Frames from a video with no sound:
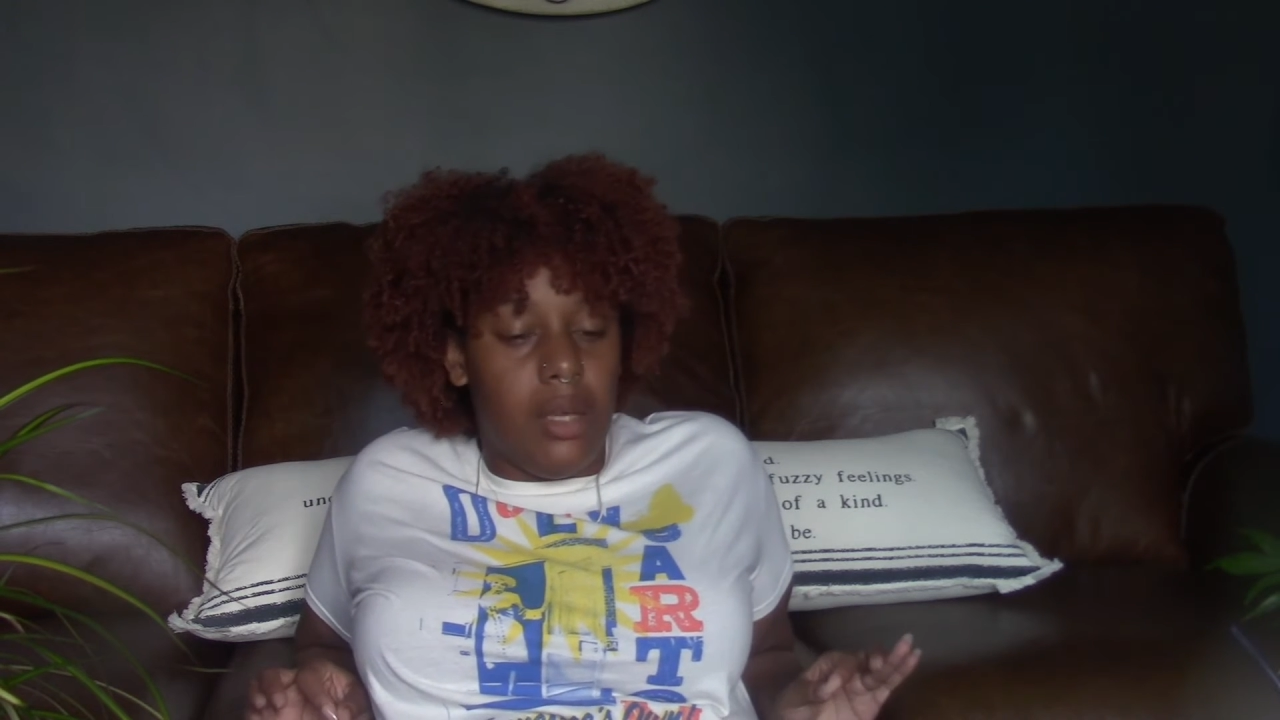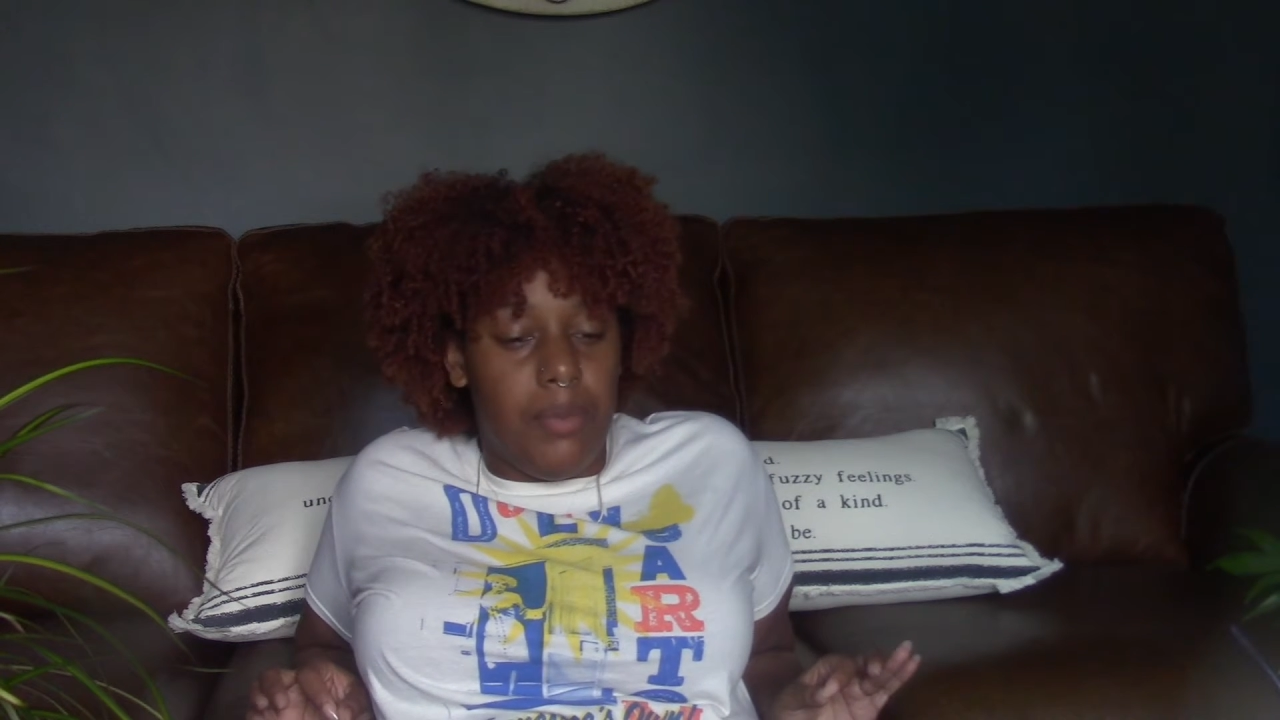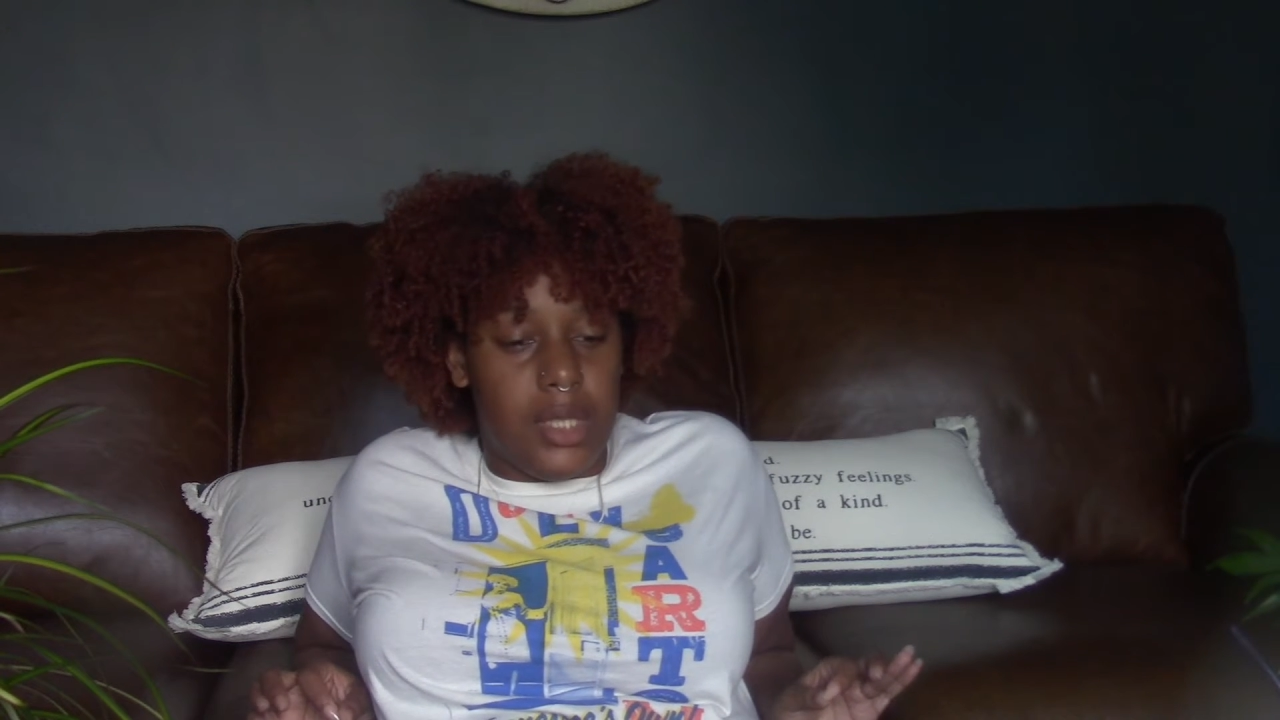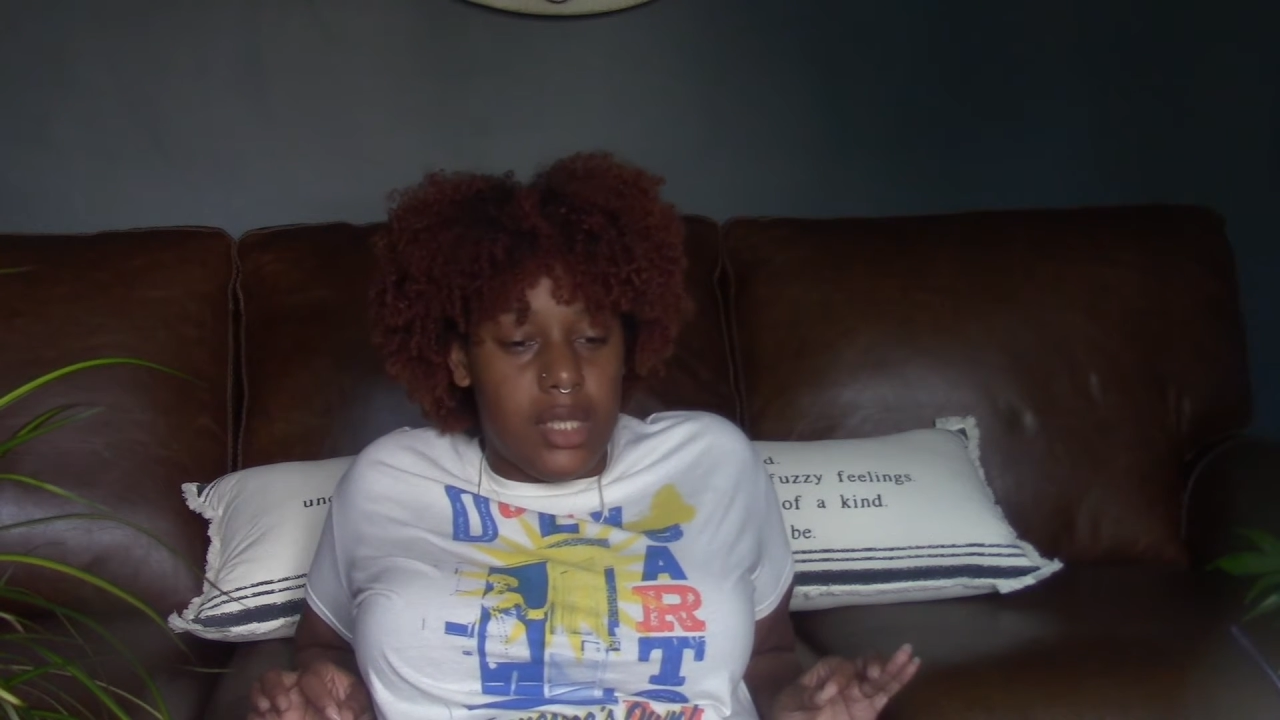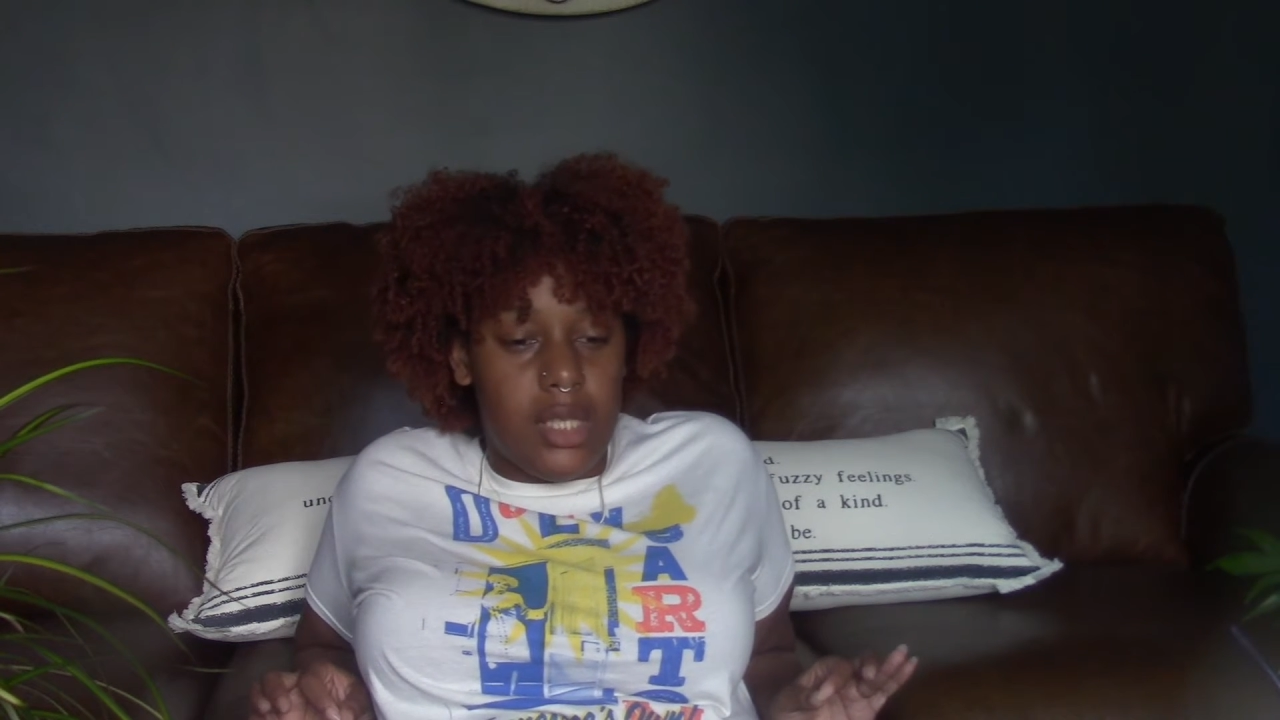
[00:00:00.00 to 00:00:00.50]
a
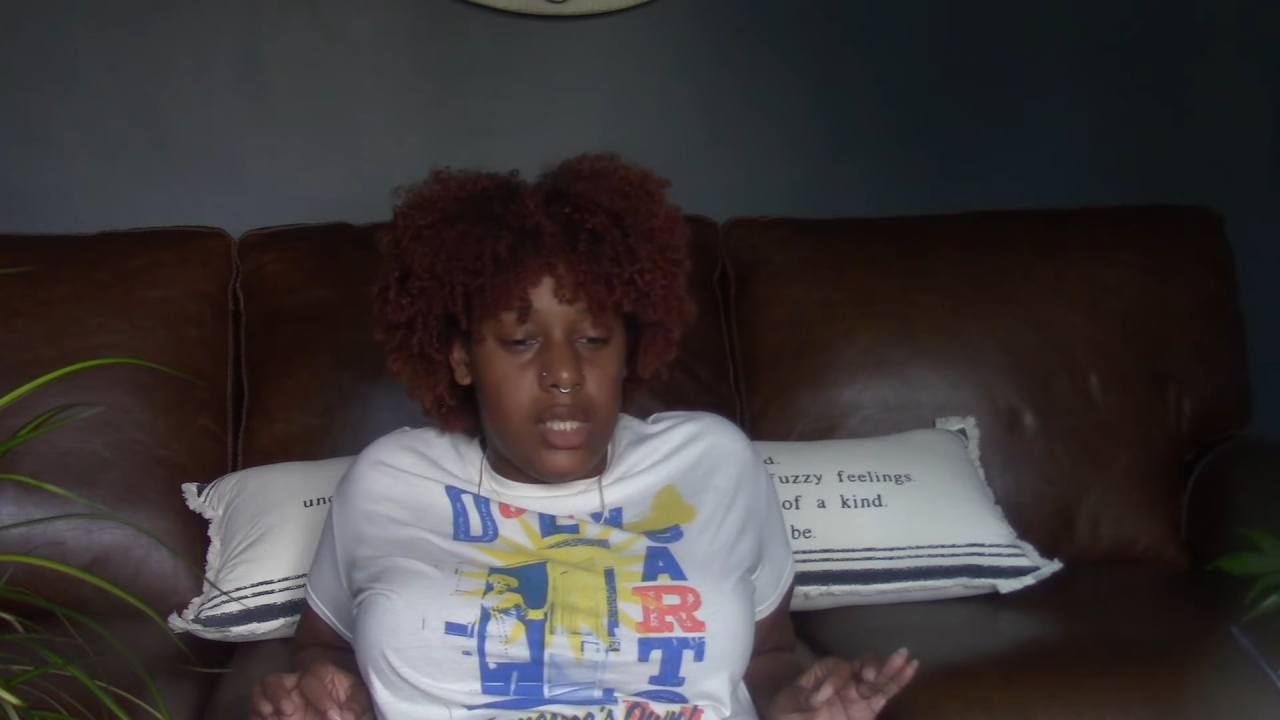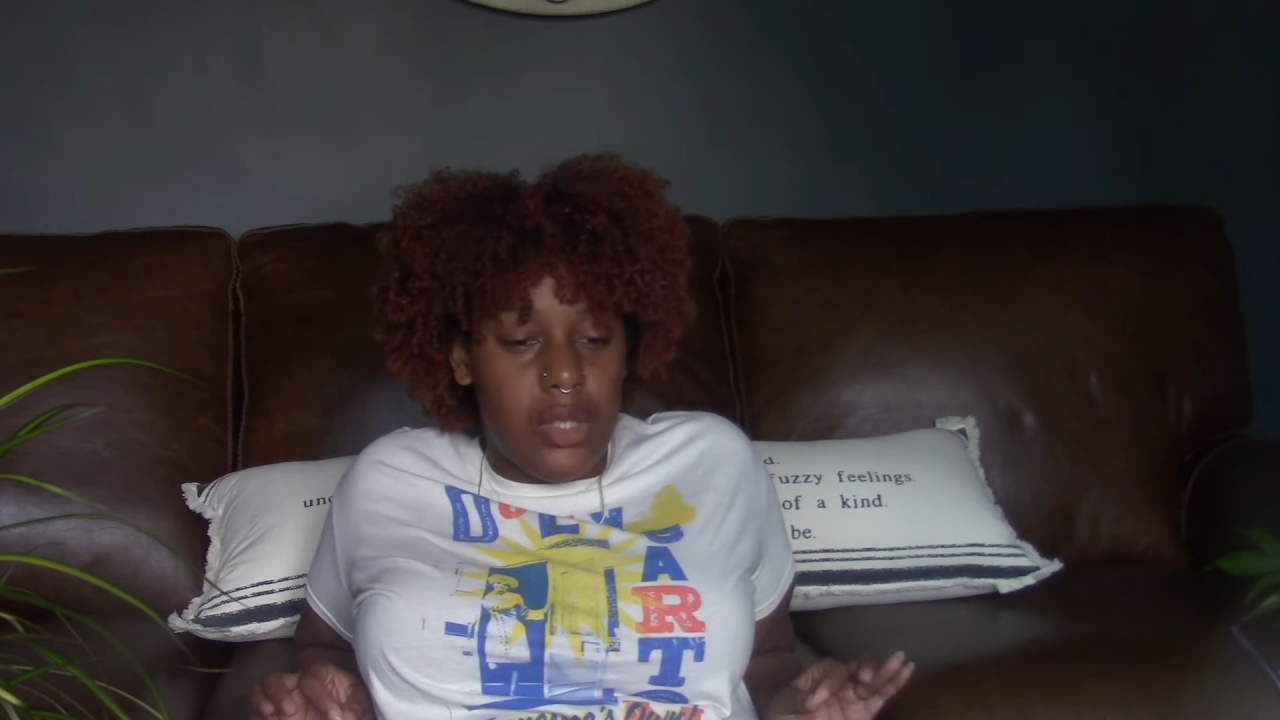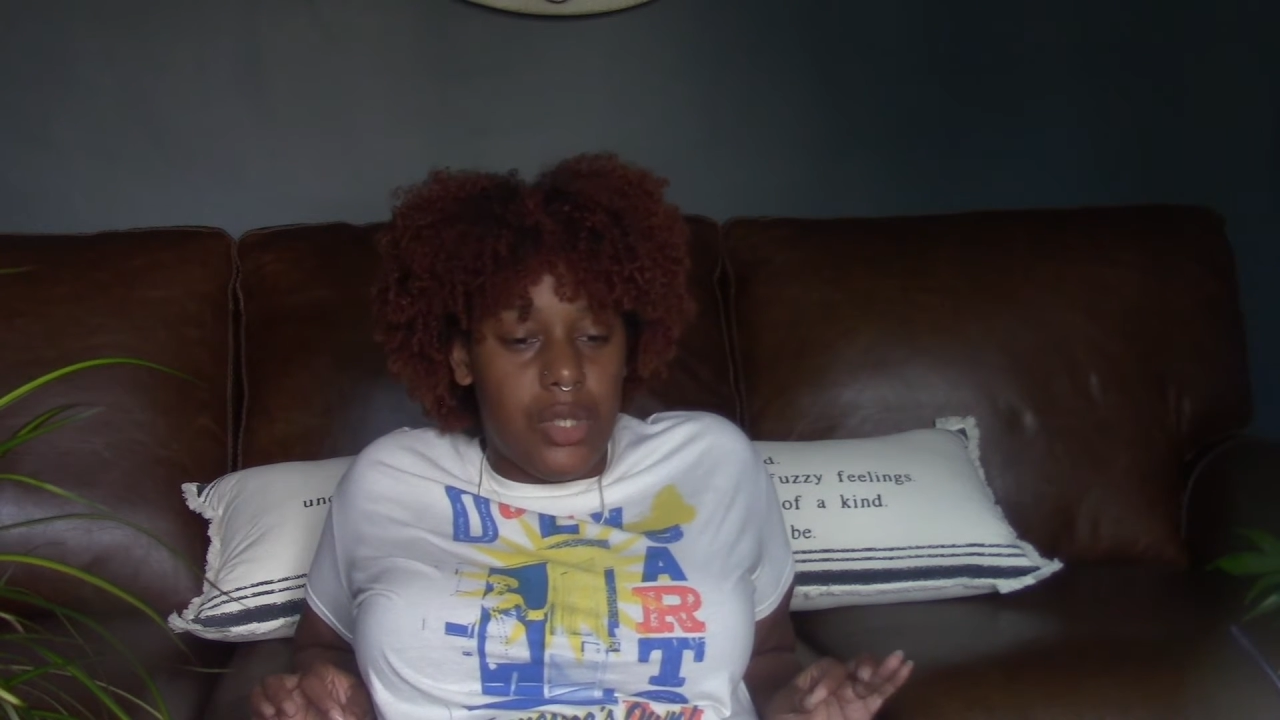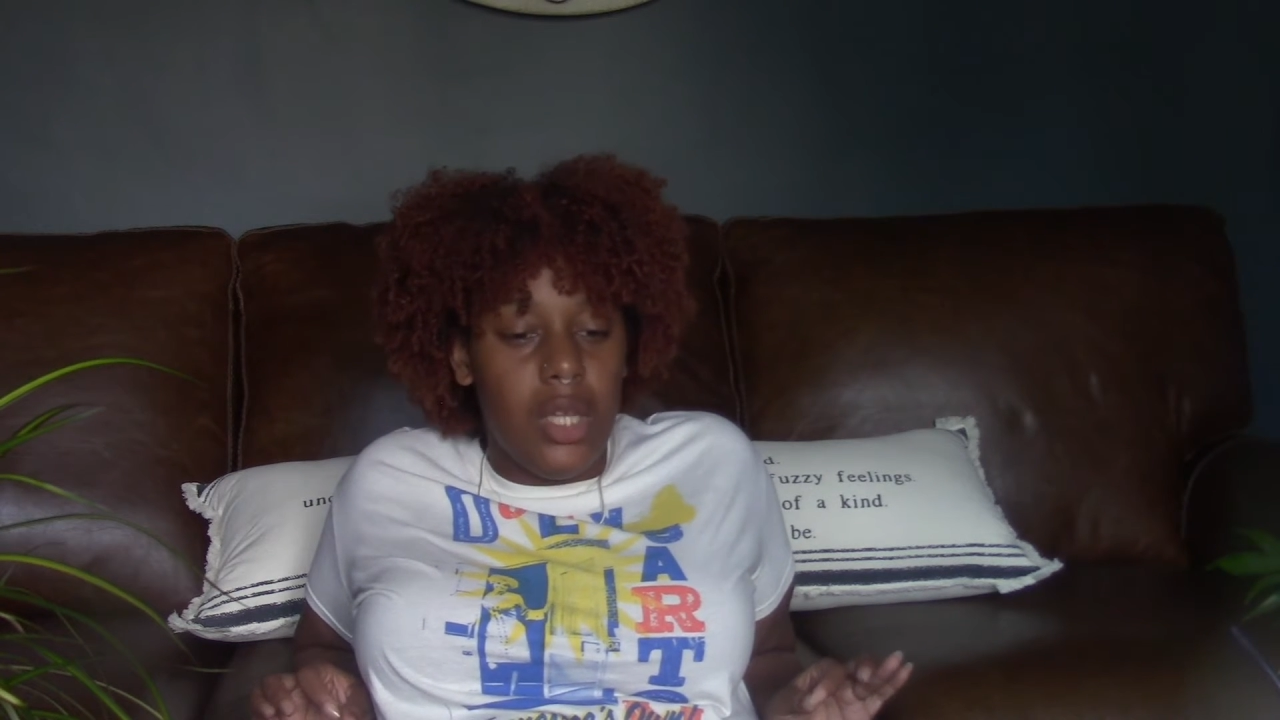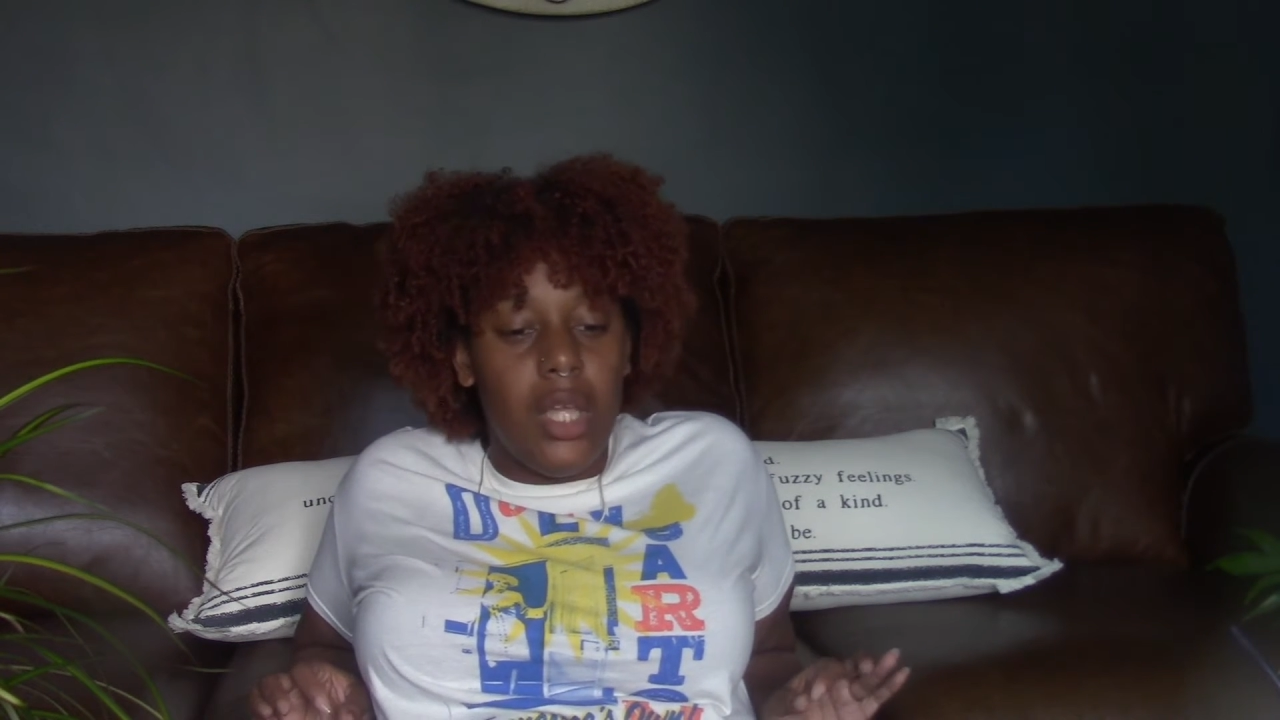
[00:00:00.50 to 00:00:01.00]
business
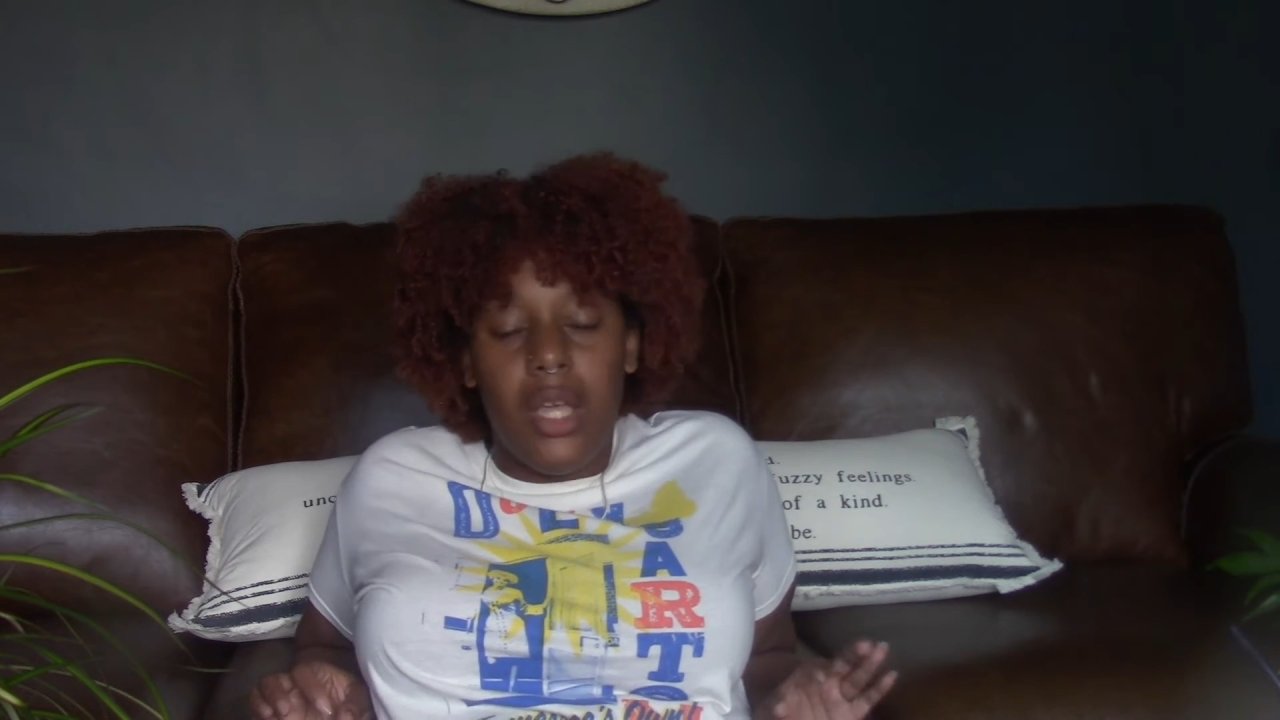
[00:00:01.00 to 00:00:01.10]
deal,